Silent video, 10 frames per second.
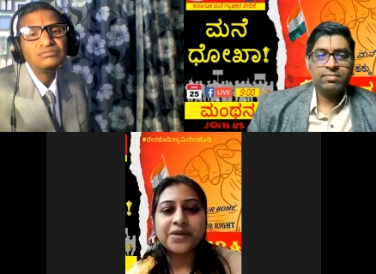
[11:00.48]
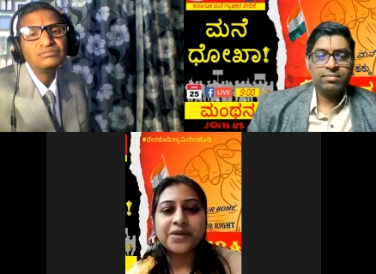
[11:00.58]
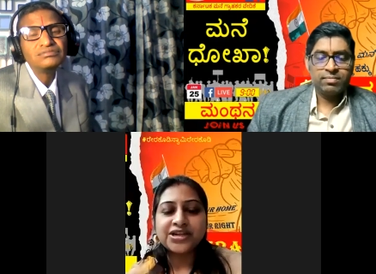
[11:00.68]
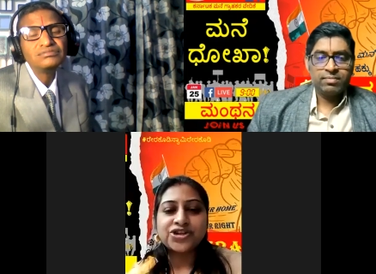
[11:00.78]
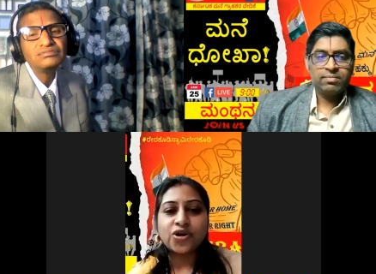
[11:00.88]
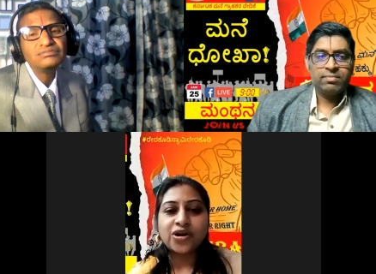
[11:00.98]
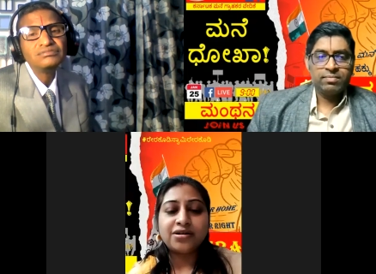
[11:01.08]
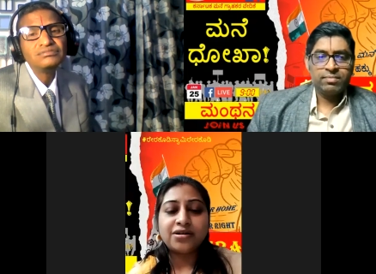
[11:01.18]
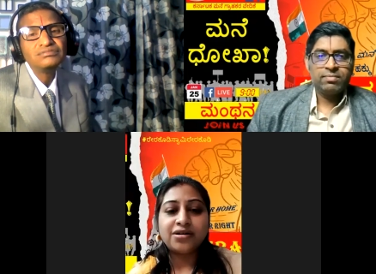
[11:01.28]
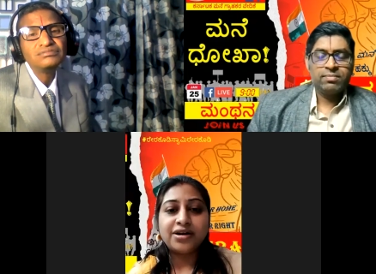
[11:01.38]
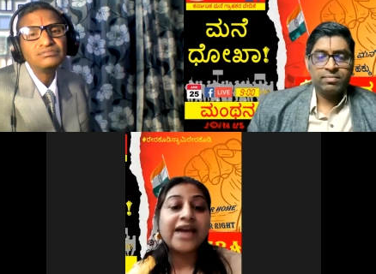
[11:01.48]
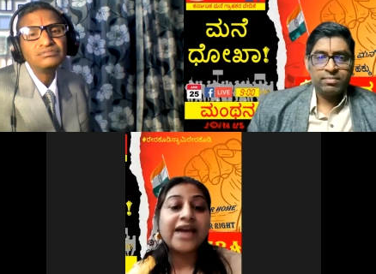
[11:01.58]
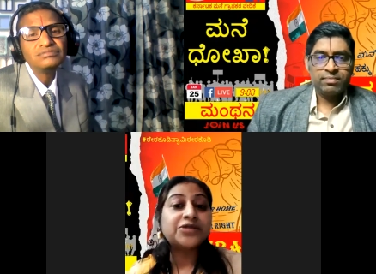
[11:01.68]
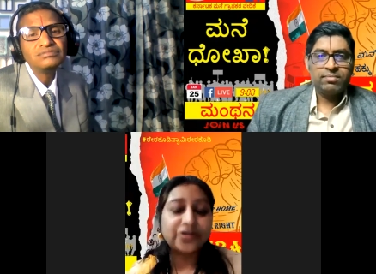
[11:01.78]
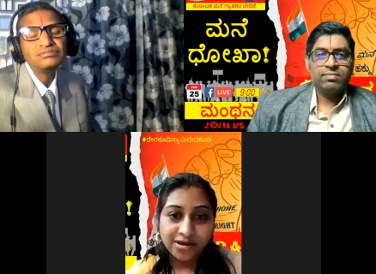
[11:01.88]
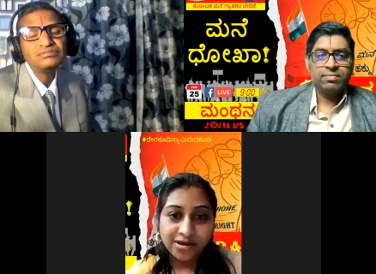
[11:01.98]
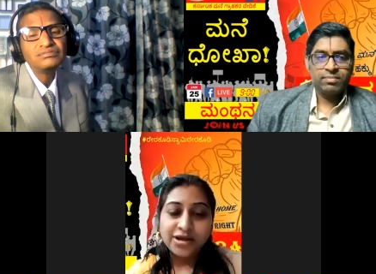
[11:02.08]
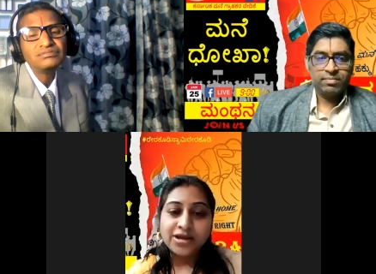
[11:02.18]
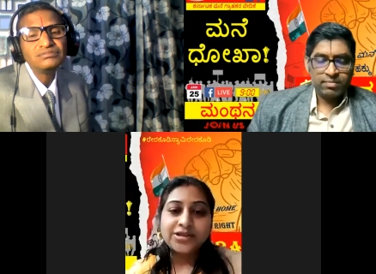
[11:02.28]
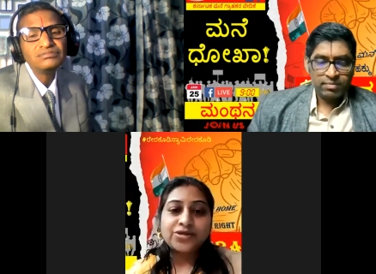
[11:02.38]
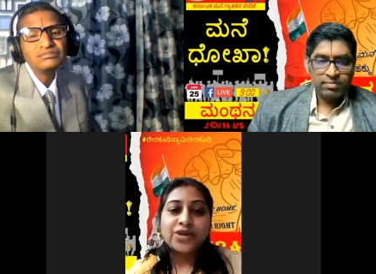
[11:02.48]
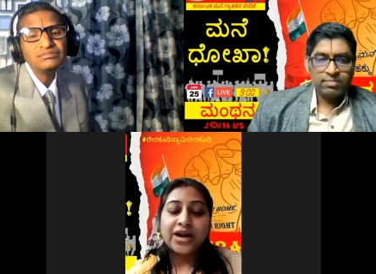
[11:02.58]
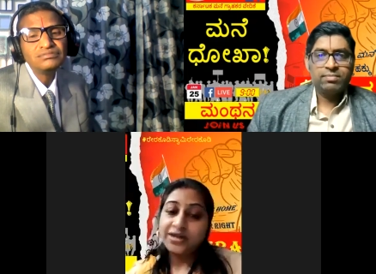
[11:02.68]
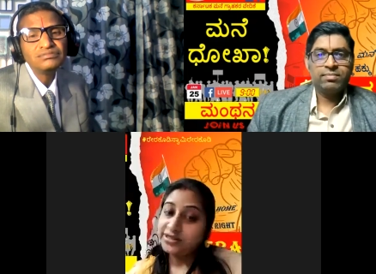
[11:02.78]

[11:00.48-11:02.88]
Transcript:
Speaker 1: advertisement on Times of India.